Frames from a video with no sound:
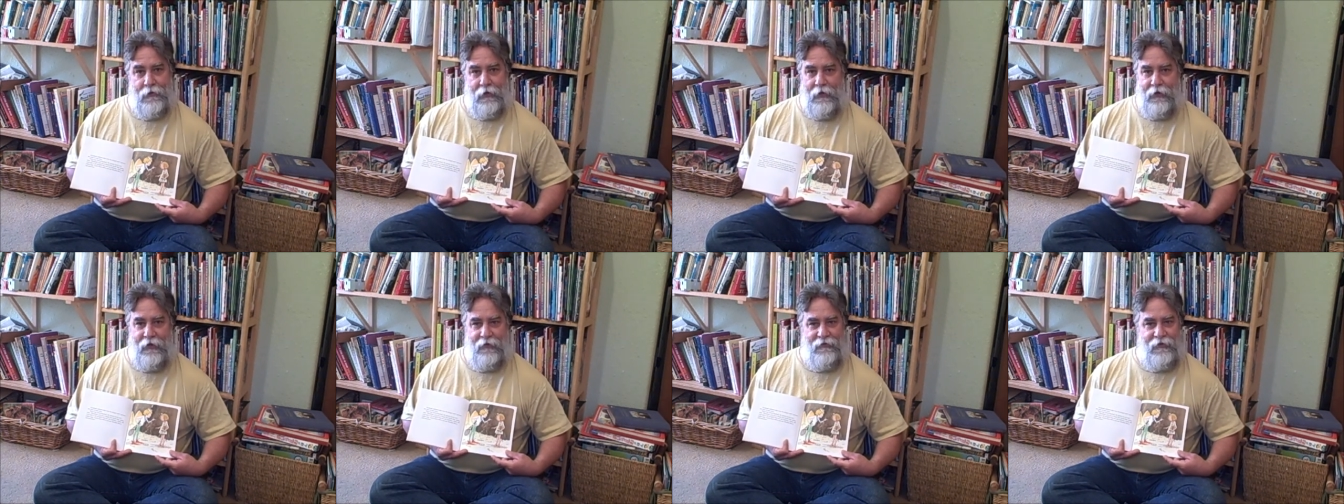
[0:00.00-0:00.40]

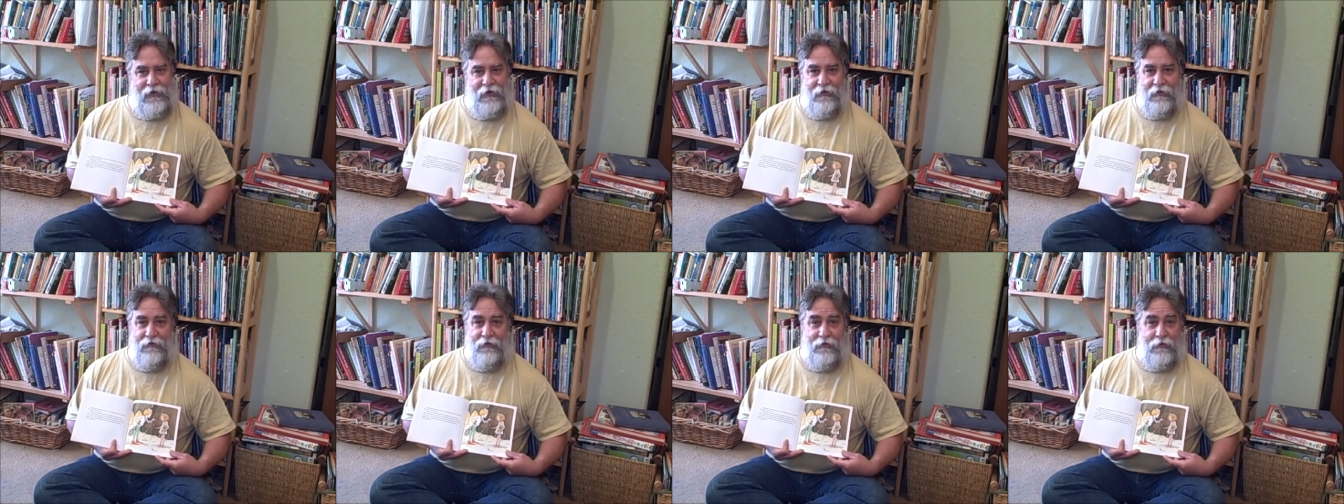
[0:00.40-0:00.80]
I guess
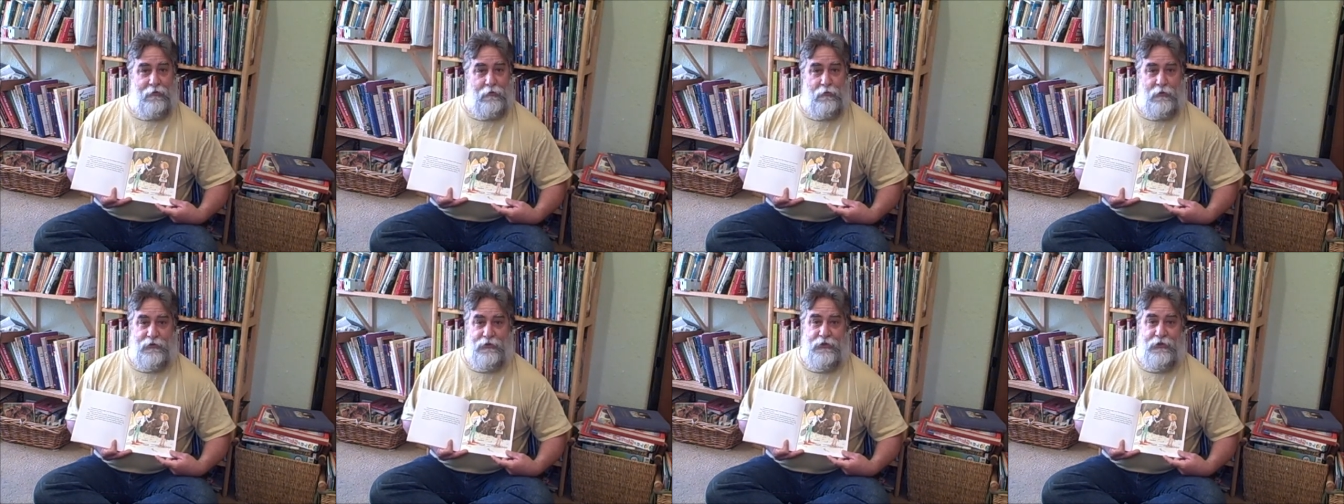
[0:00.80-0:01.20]
he doesn't
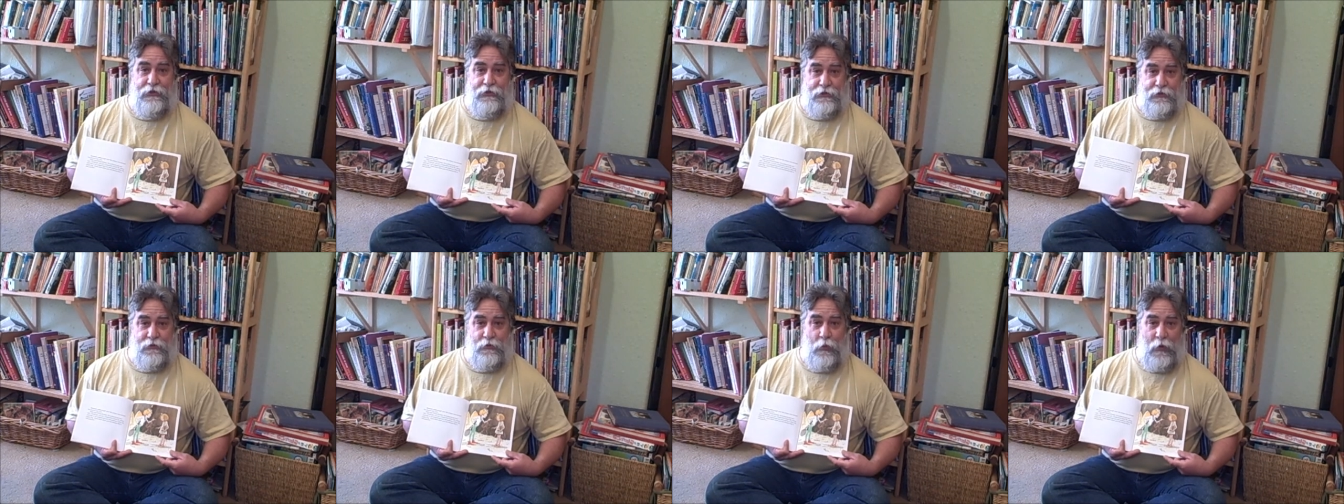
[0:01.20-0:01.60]
know what she
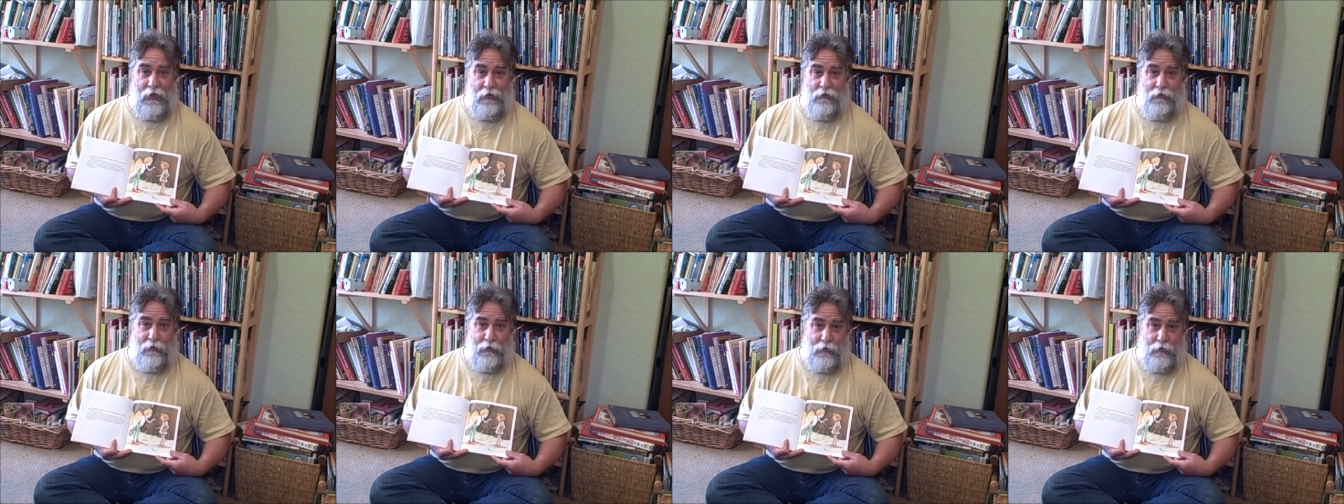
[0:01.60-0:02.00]
just
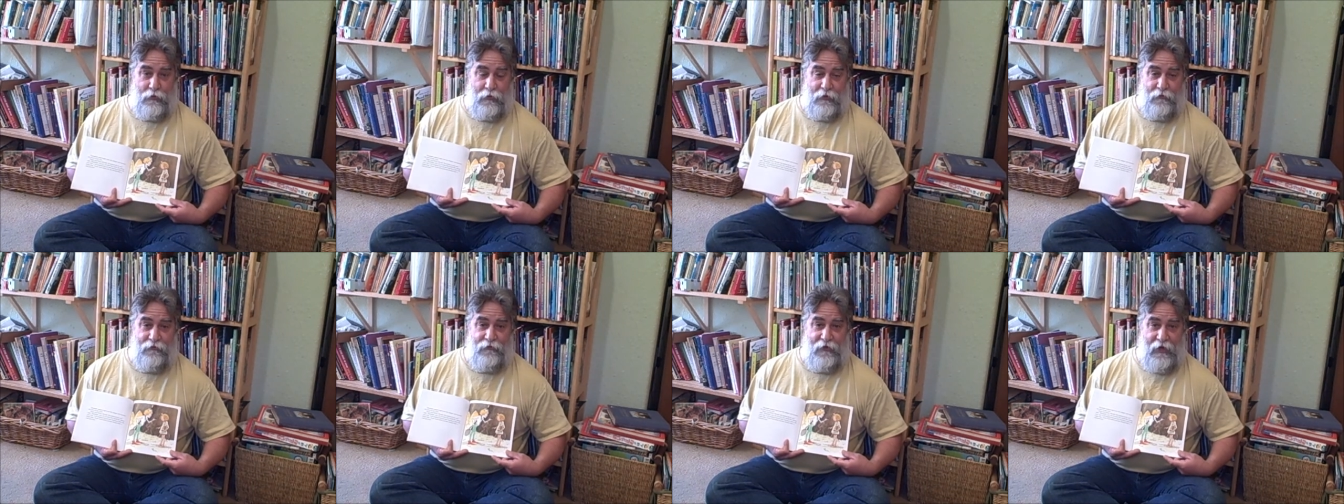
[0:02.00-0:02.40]
went through
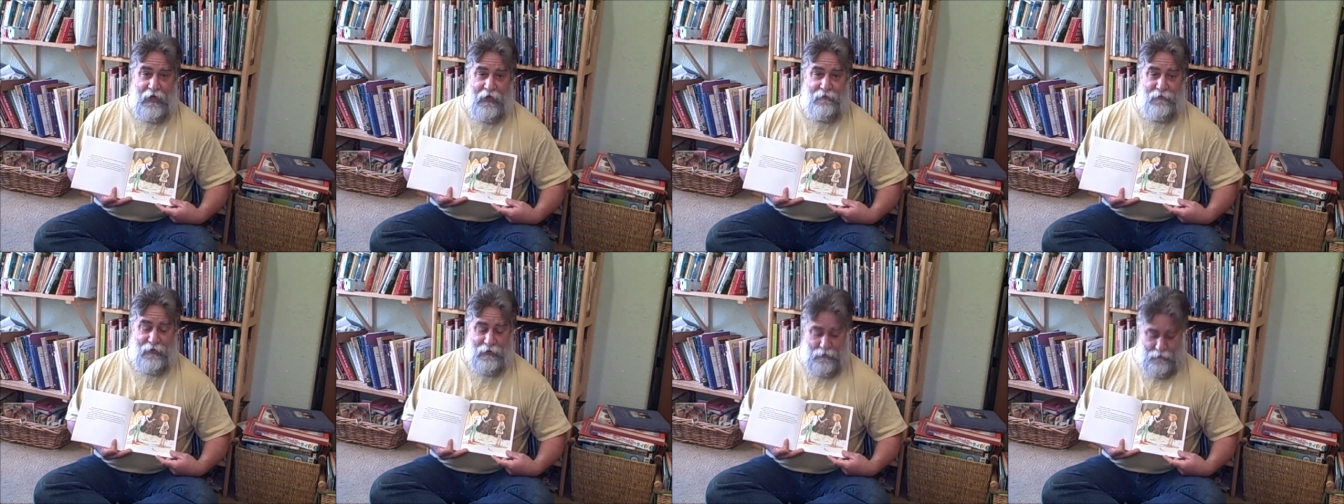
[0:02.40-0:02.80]
to
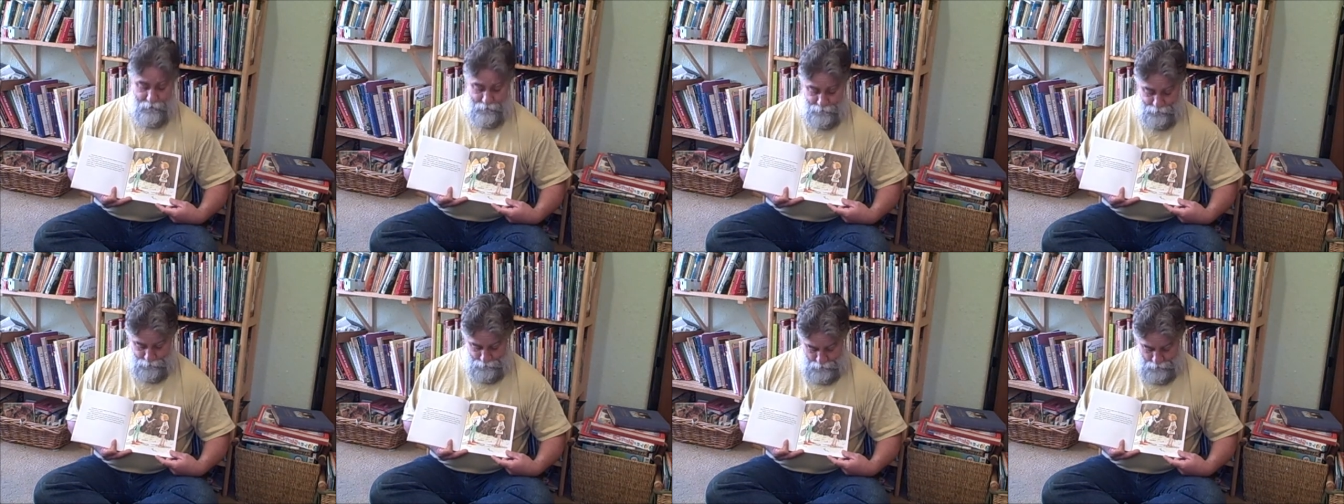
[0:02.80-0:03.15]
save him.